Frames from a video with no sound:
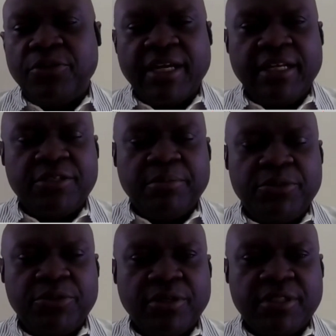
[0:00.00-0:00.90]
go get some
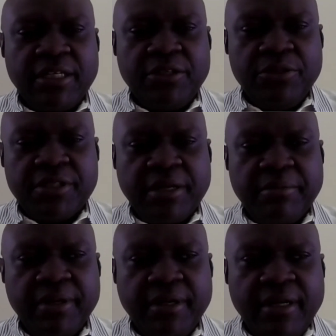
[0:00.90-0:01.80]
drugs and use
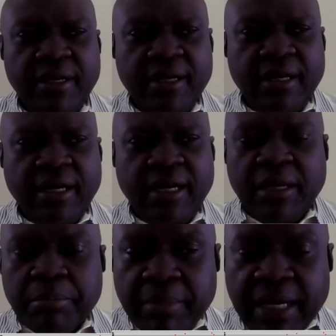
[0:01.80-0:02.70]
them.
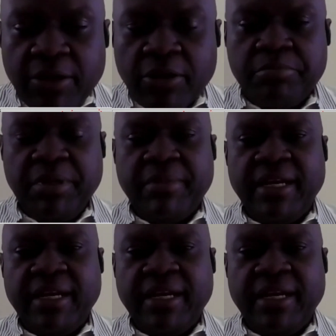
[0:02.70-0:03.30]
It may not be